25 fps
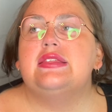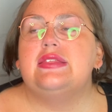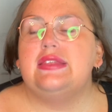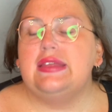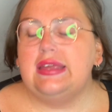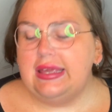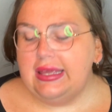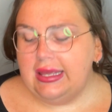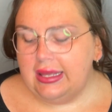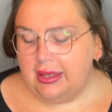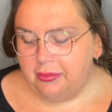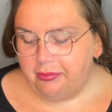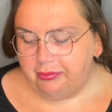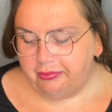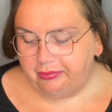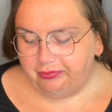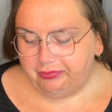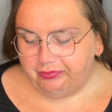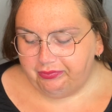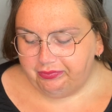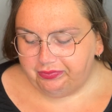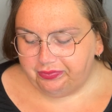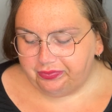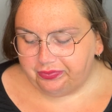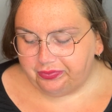the
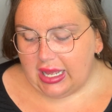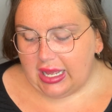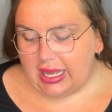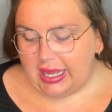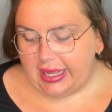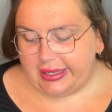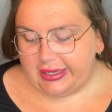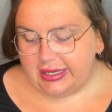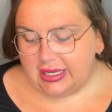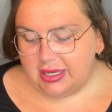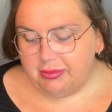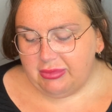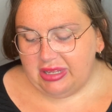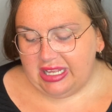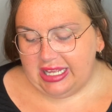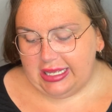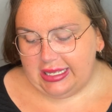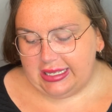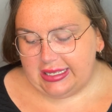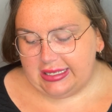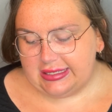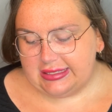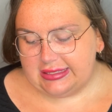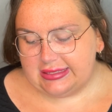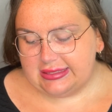item
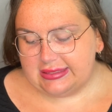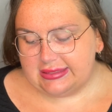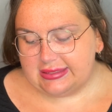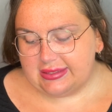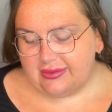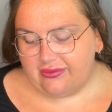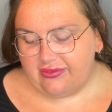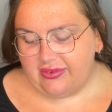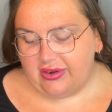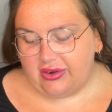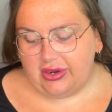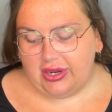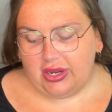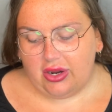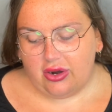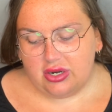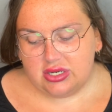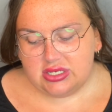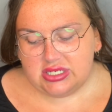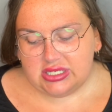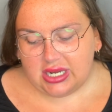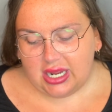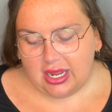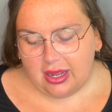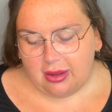is very hard
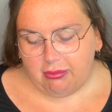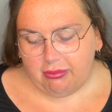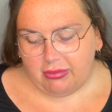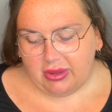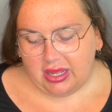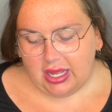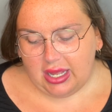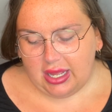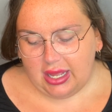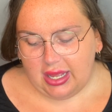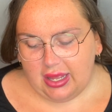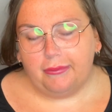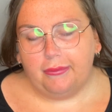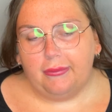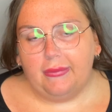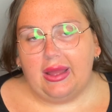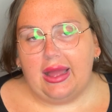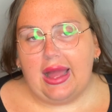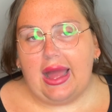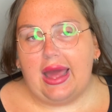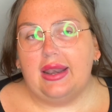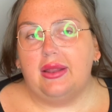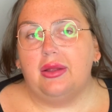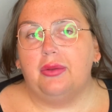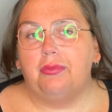to come by
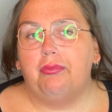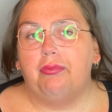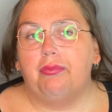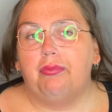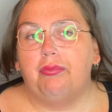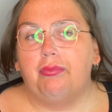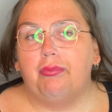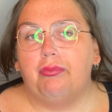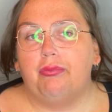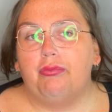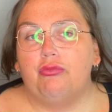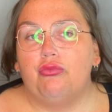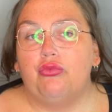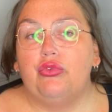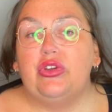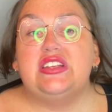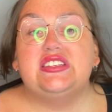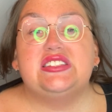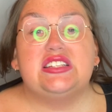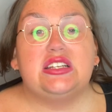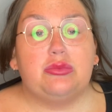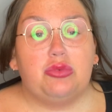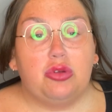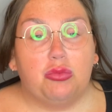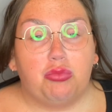at a
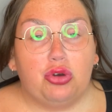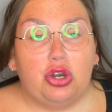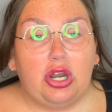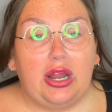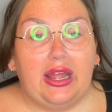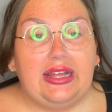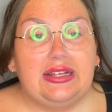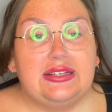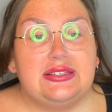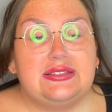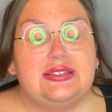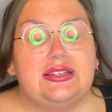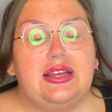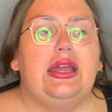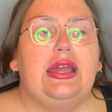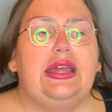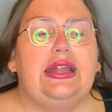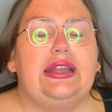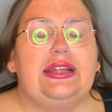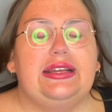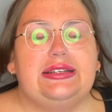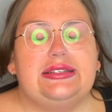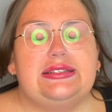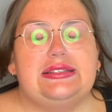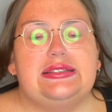reasonable price. It
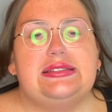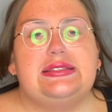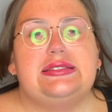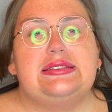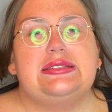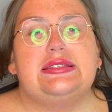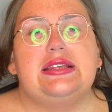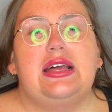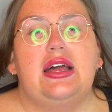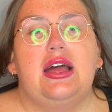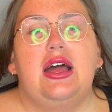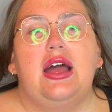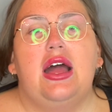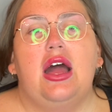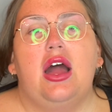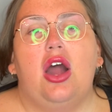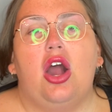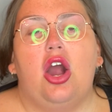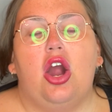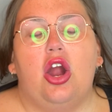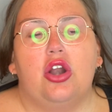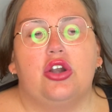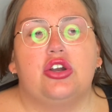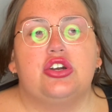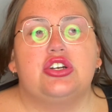is
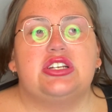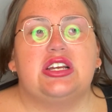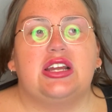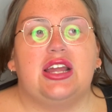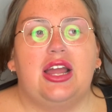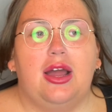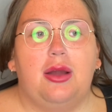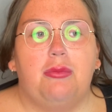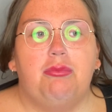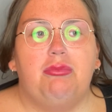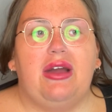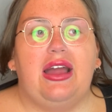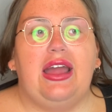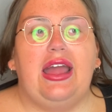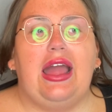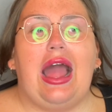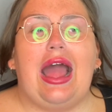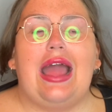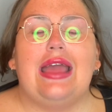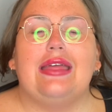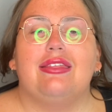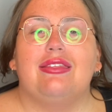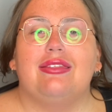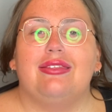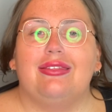harder to come by,
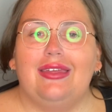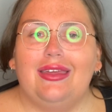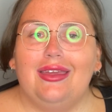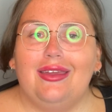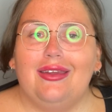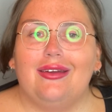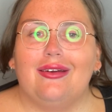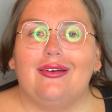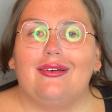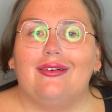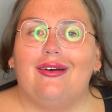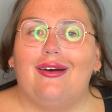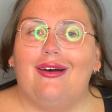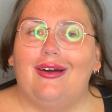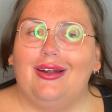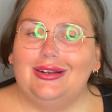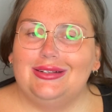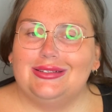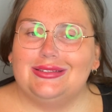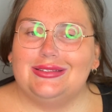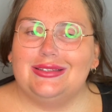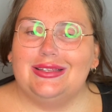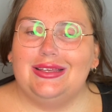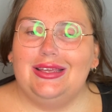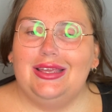I think,
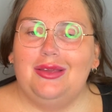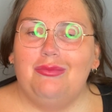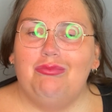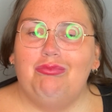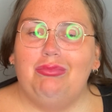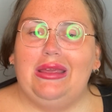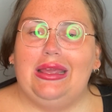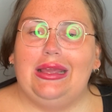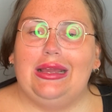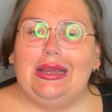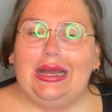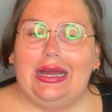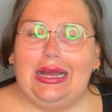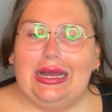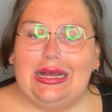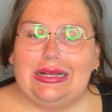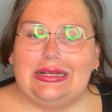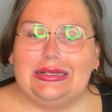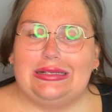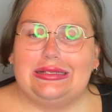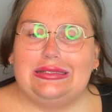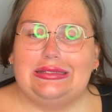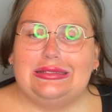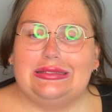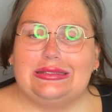honestly,
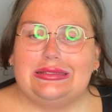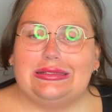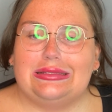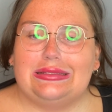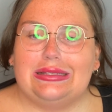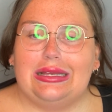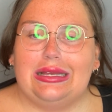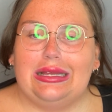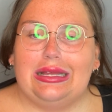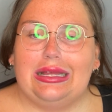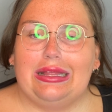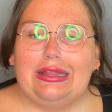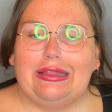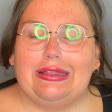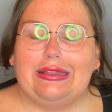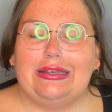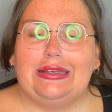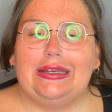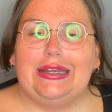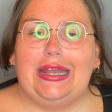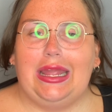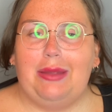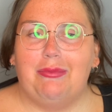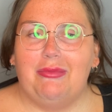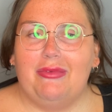because the
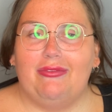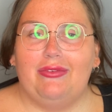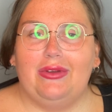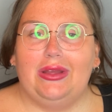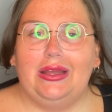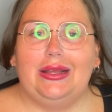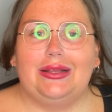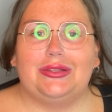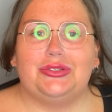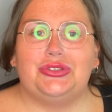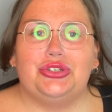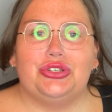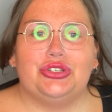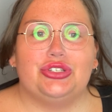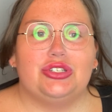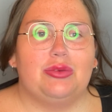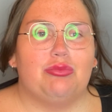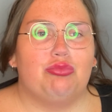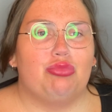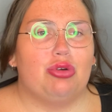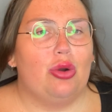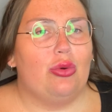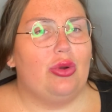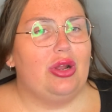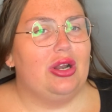name of it is just a
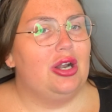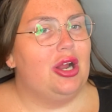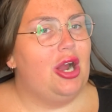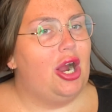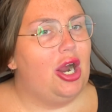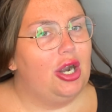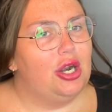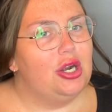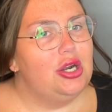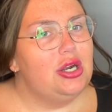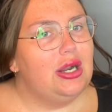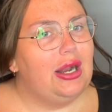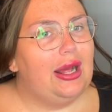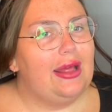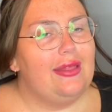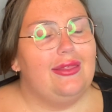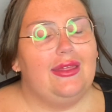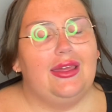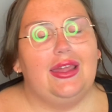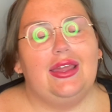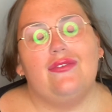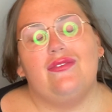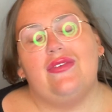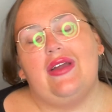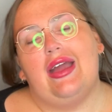broken heart. I
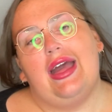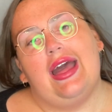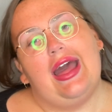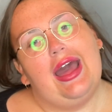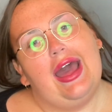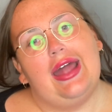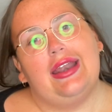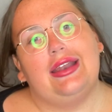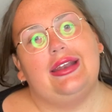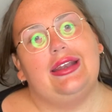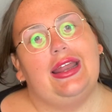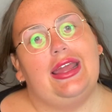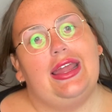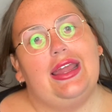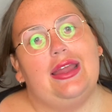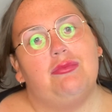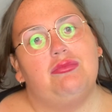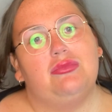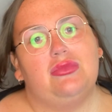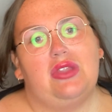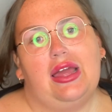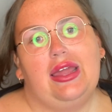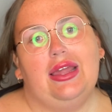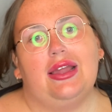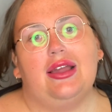think if it had a name
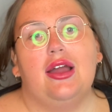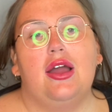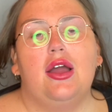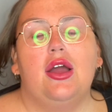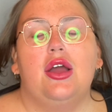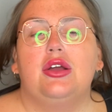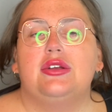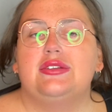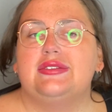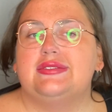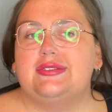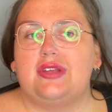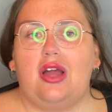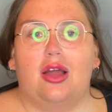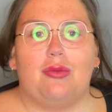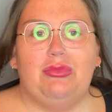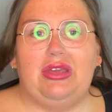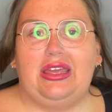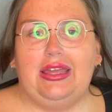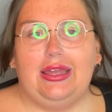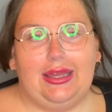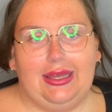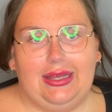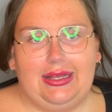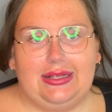like Zombie
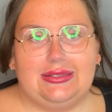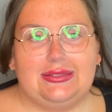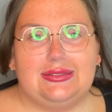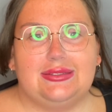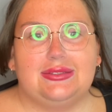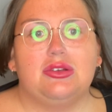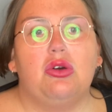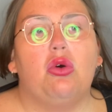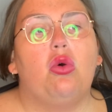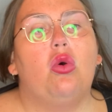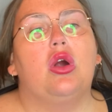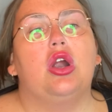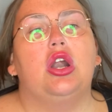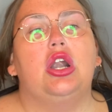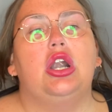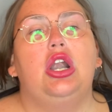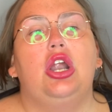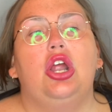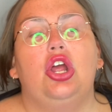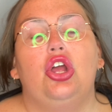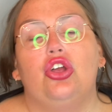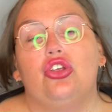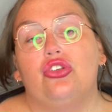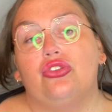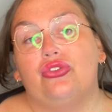Kiss or
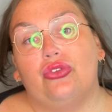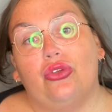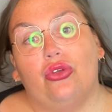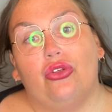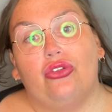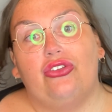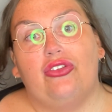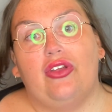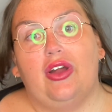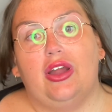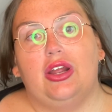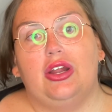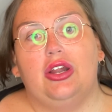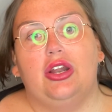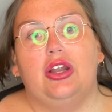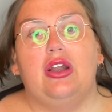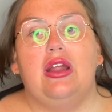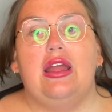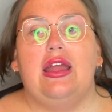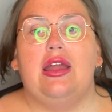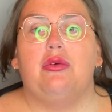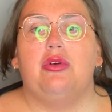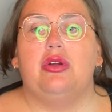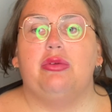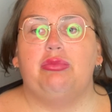Soul Sucker,
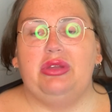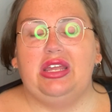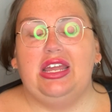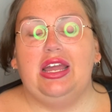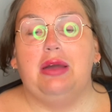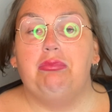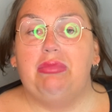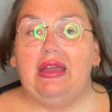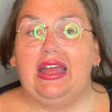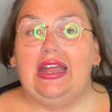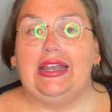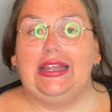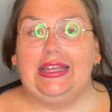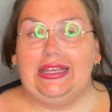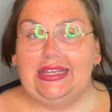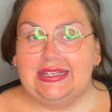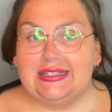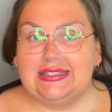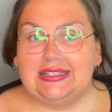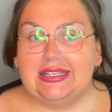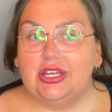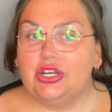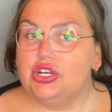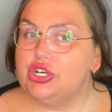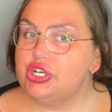it would be a bit
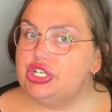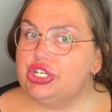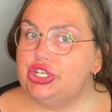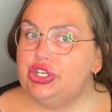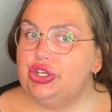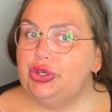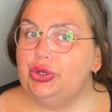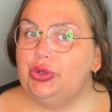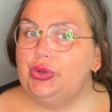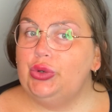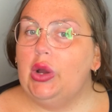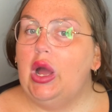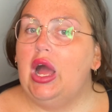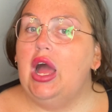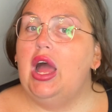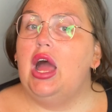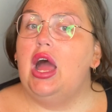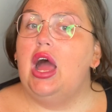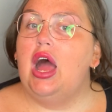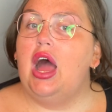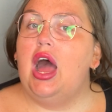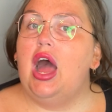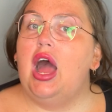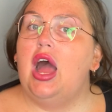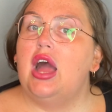easier to
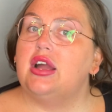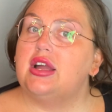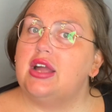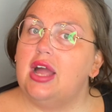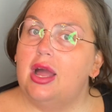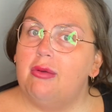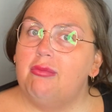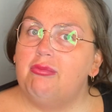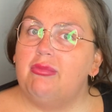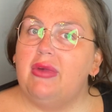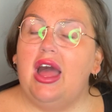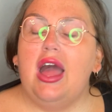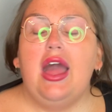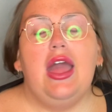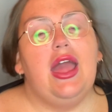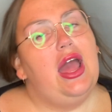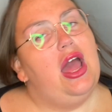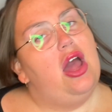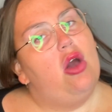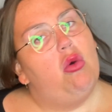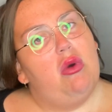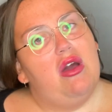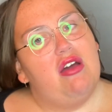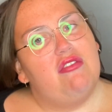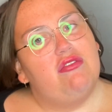come by.
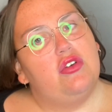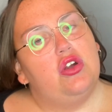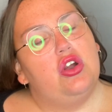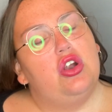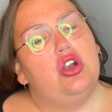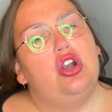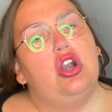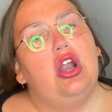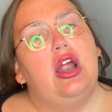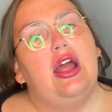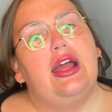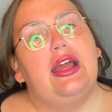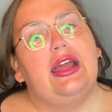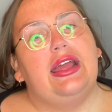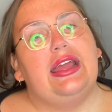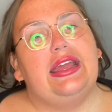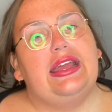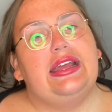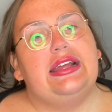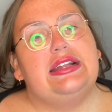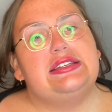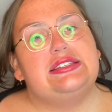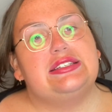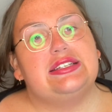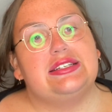However,
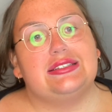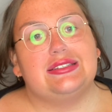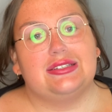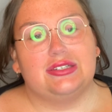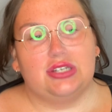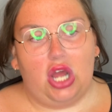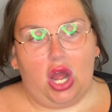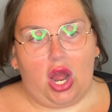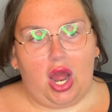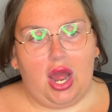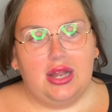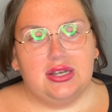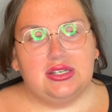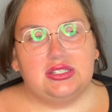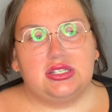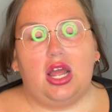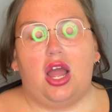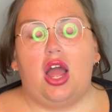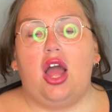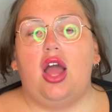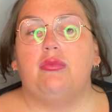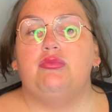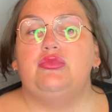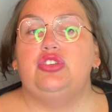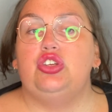it does not.
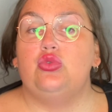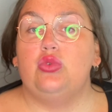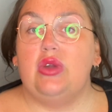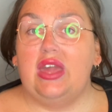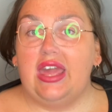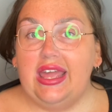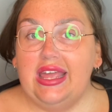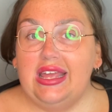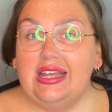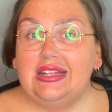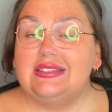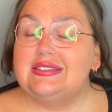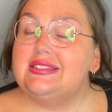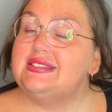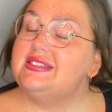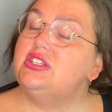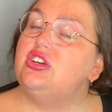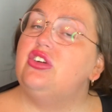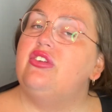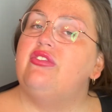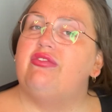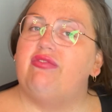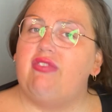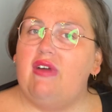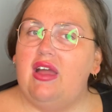You can
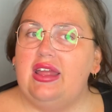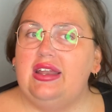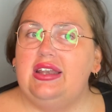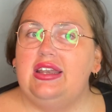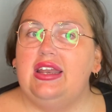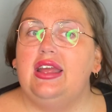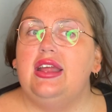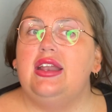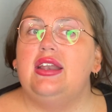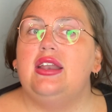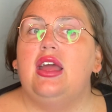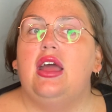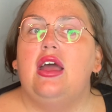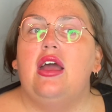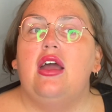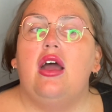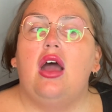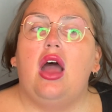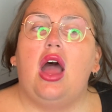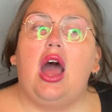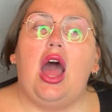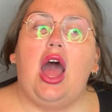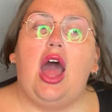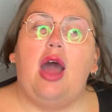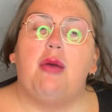still find it,
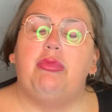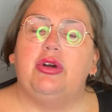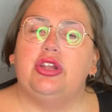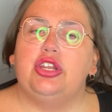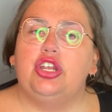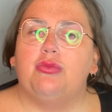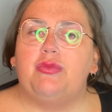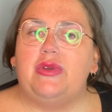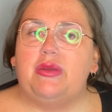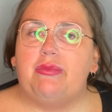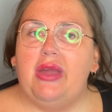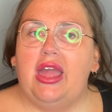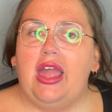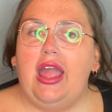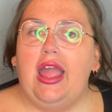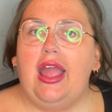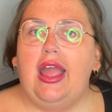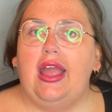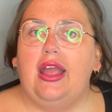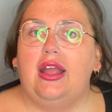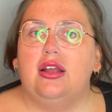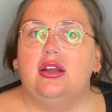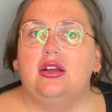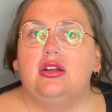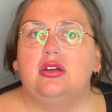but you'll be
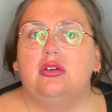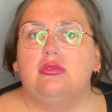paying